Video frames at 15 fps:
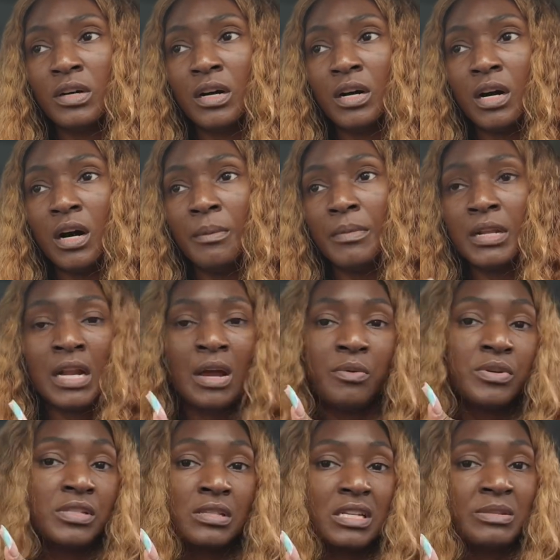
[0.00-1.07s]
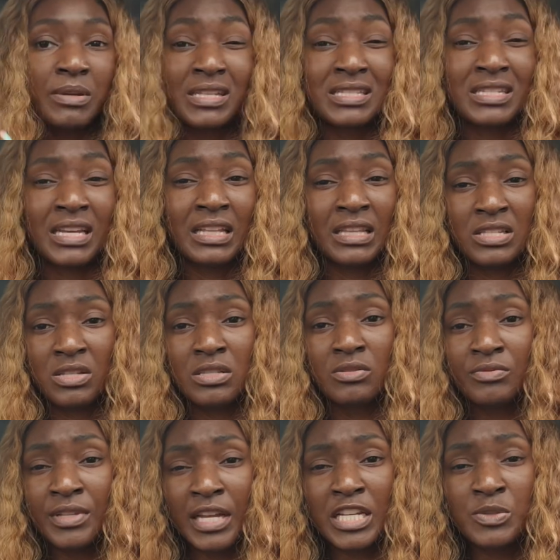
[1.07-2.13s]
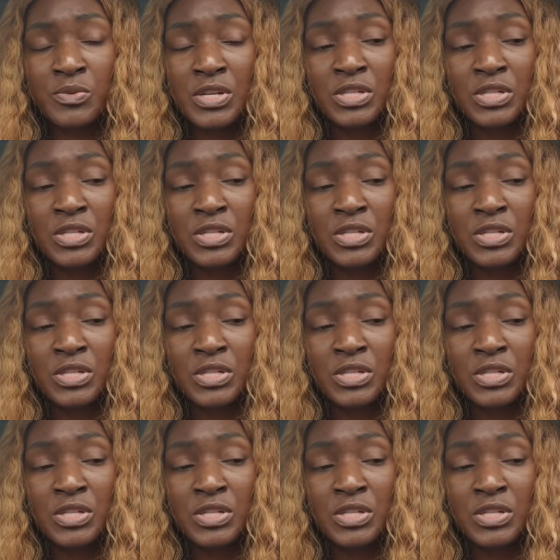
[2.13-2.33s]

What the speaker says: And I wasn't expecting to get this until next week.